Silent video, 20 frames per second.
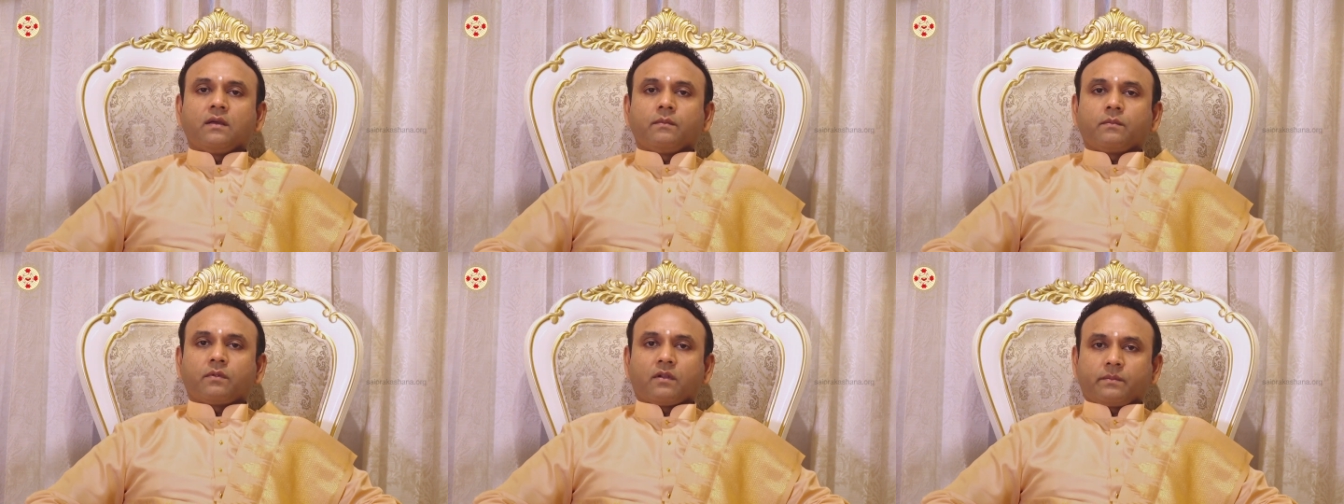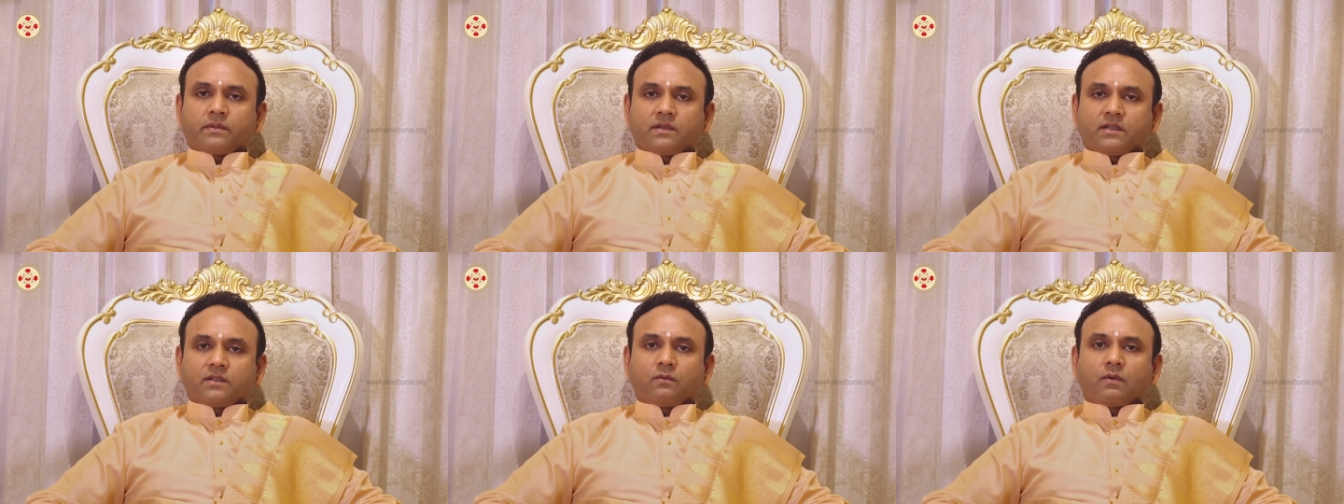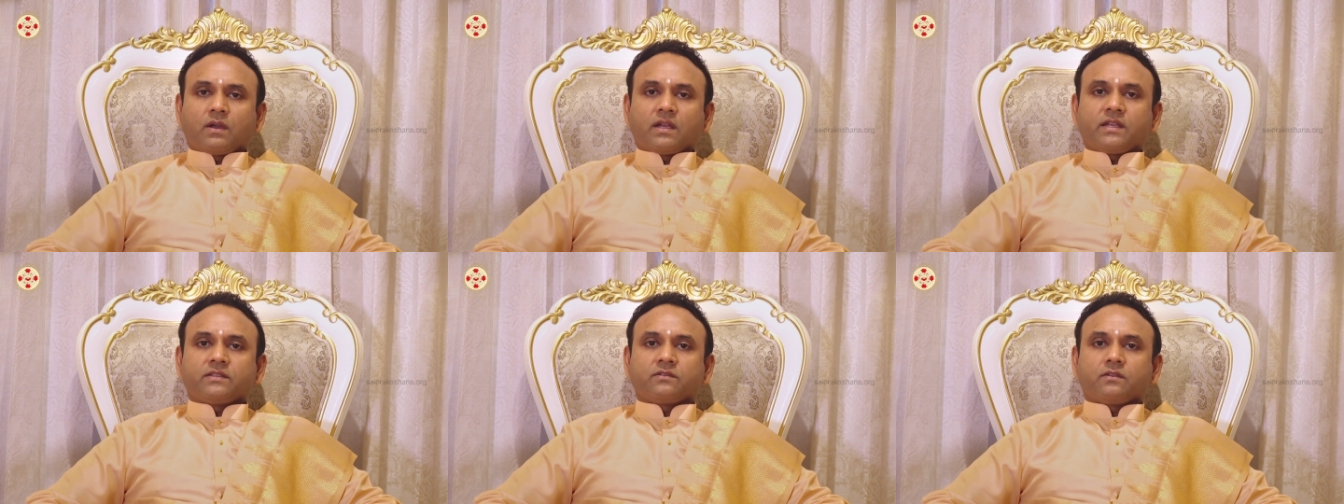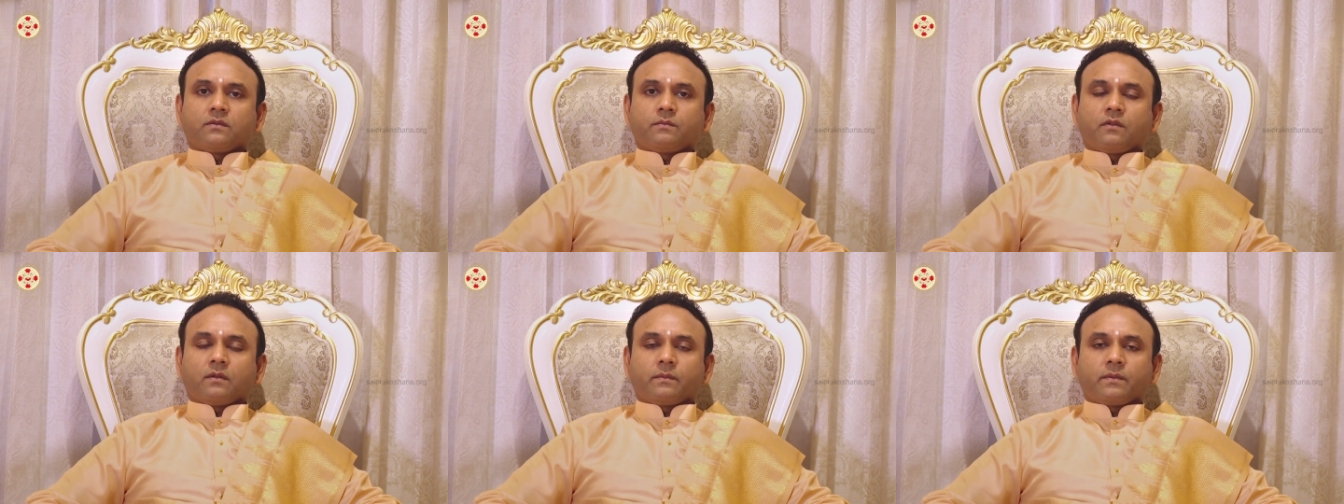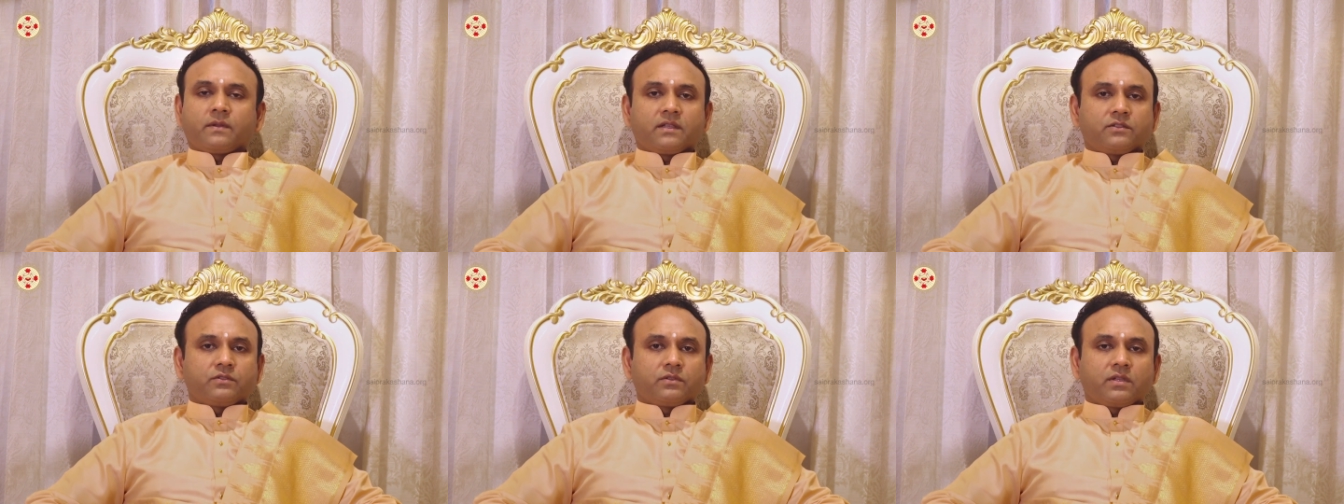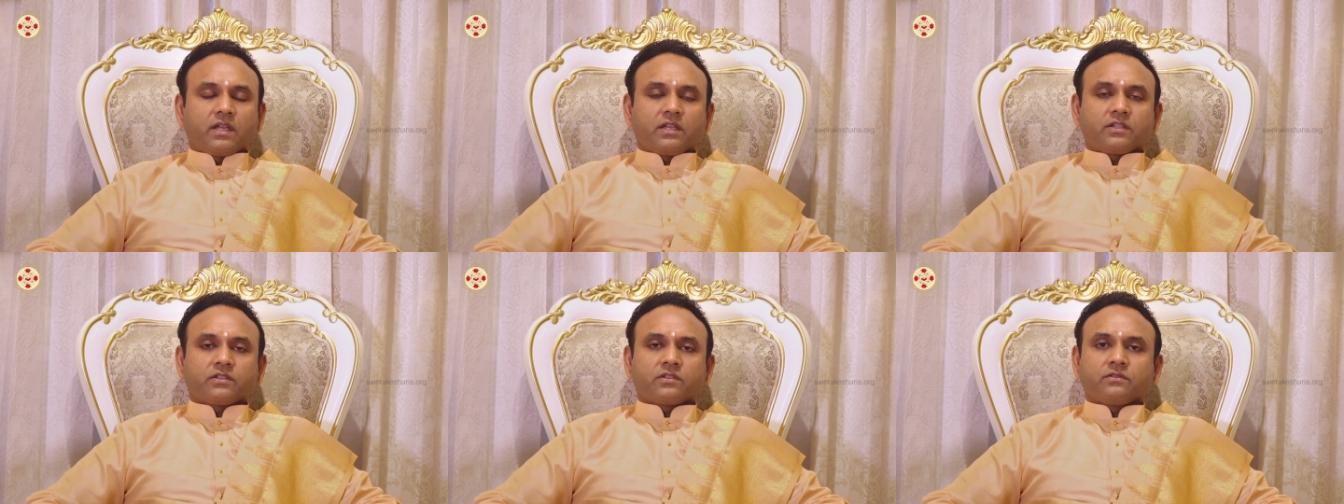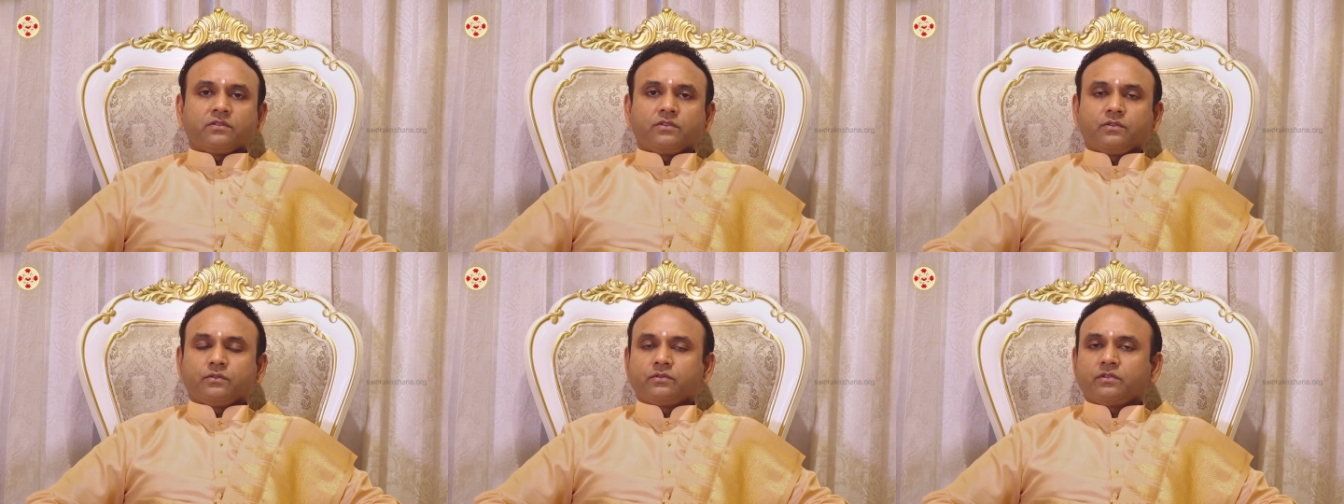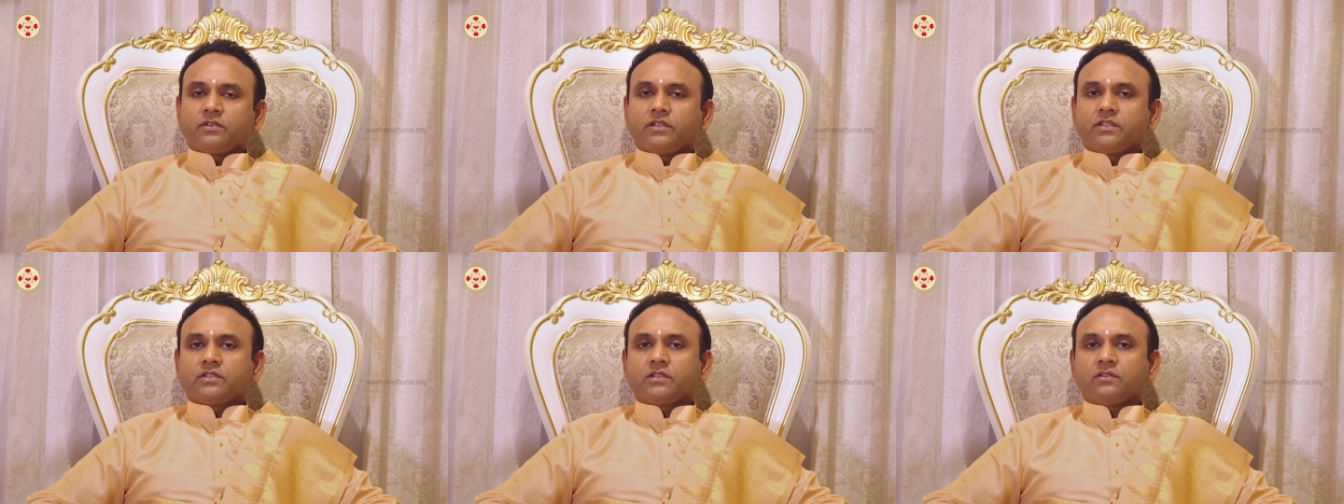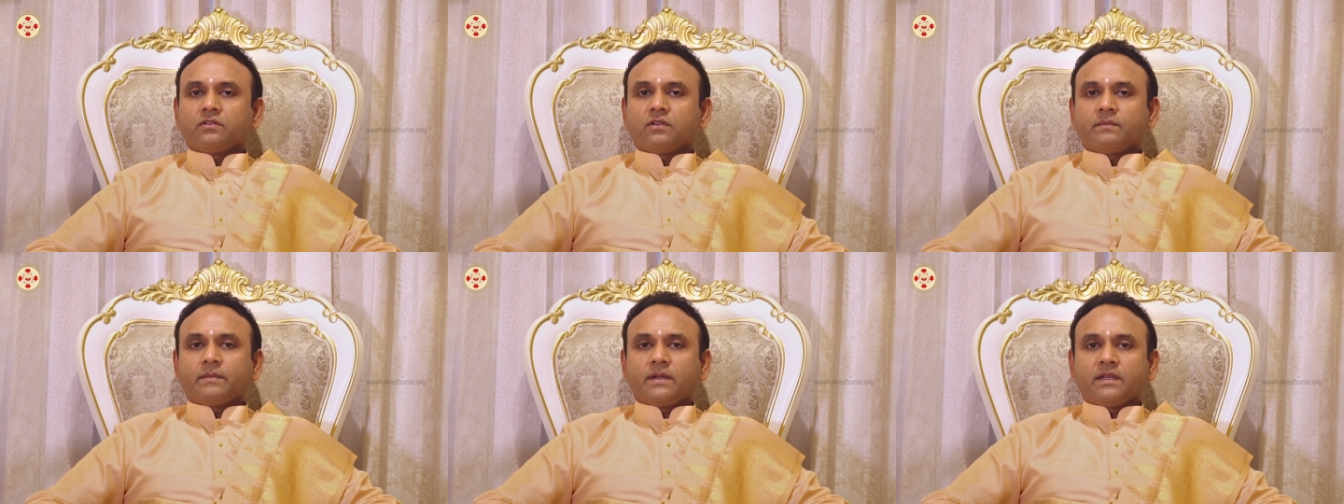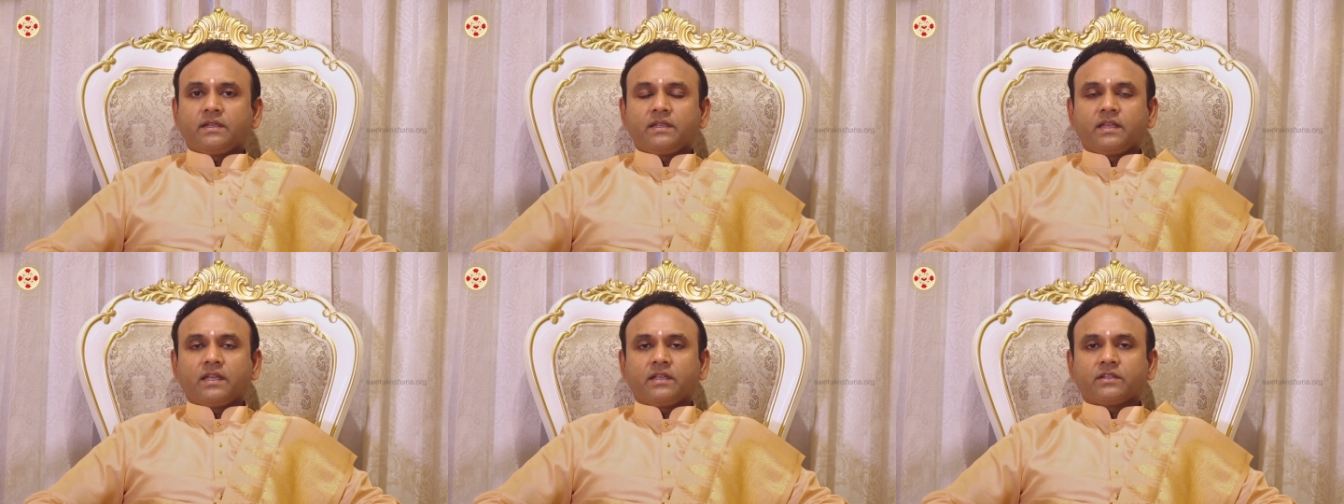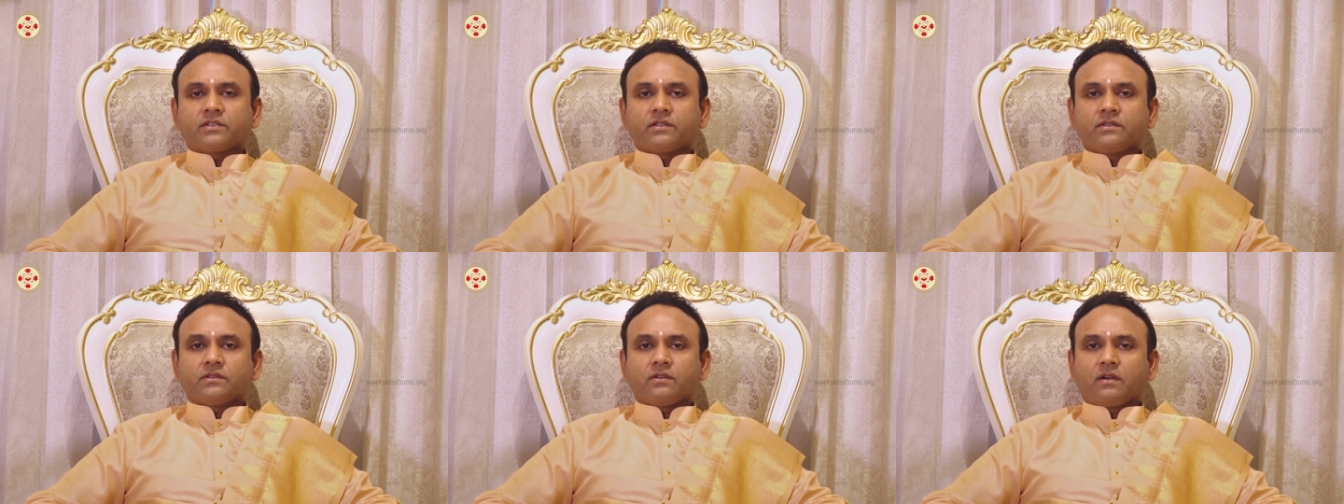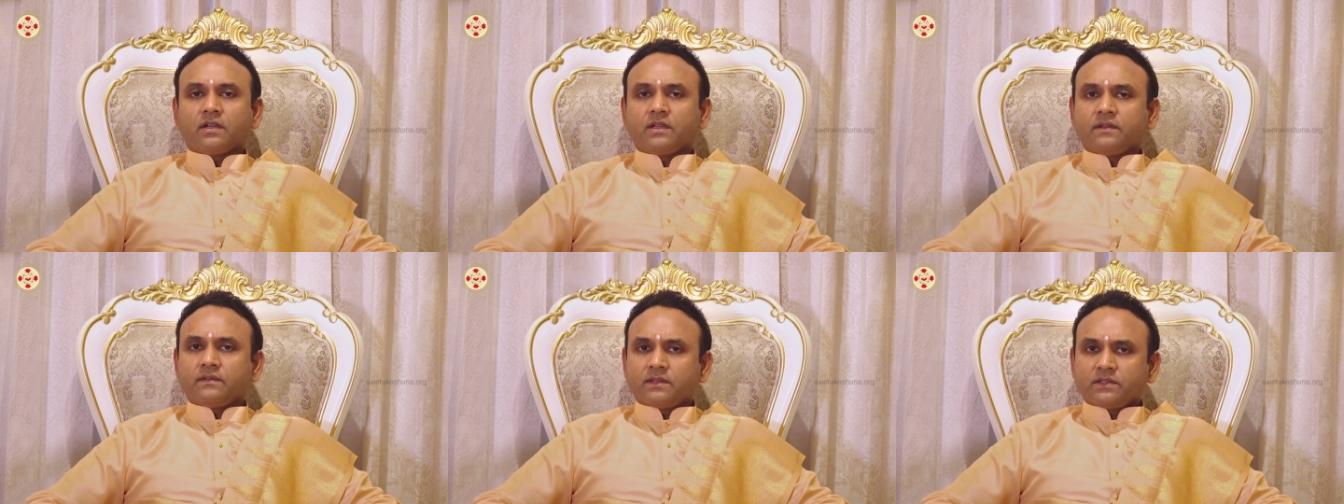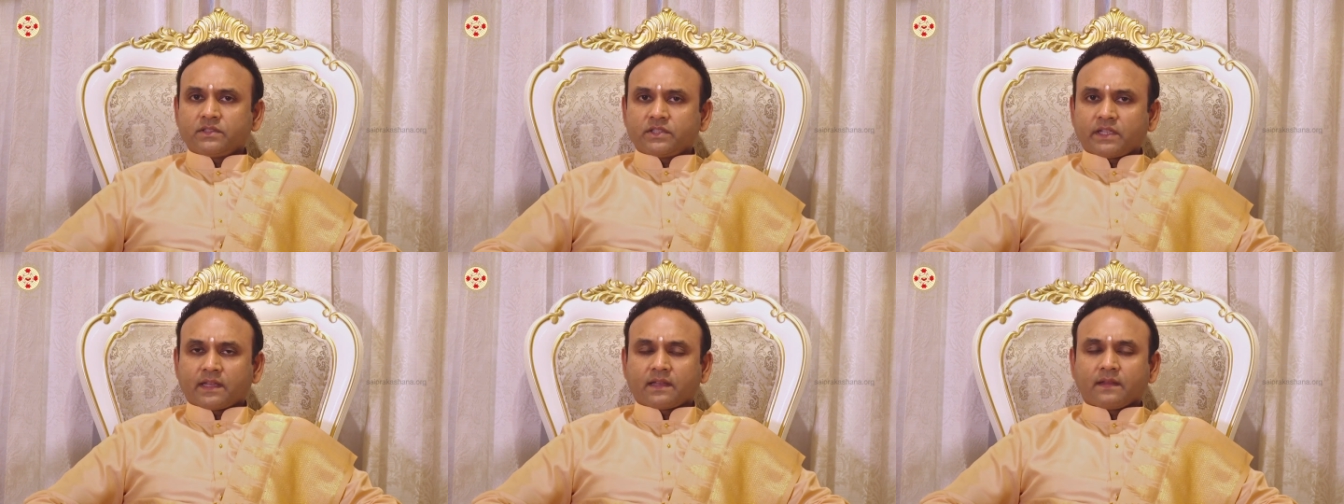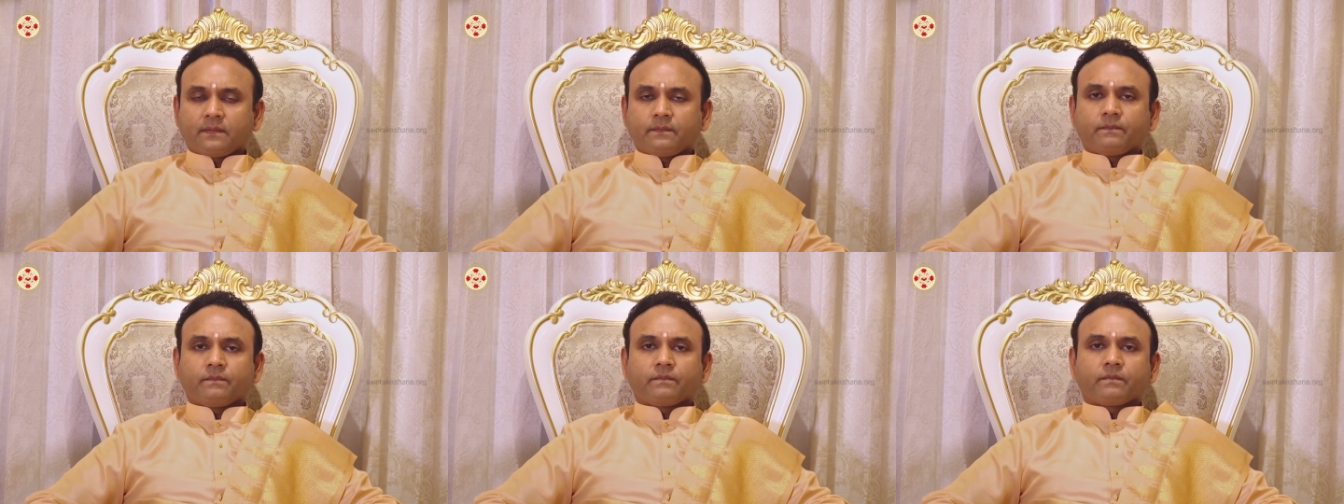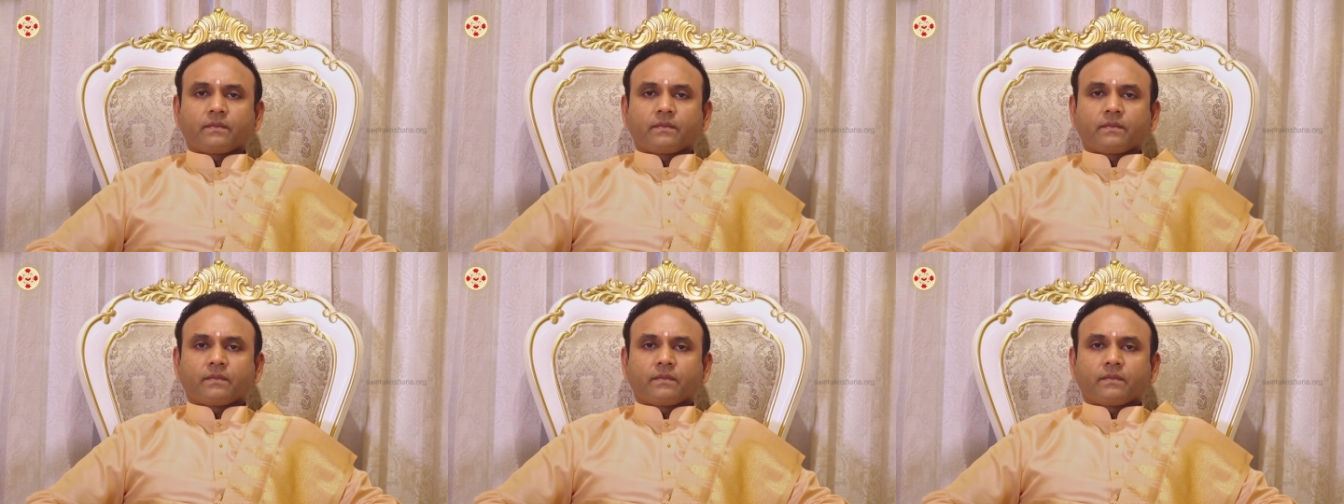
proper advice or proper education, nutrition or medication or even checkup.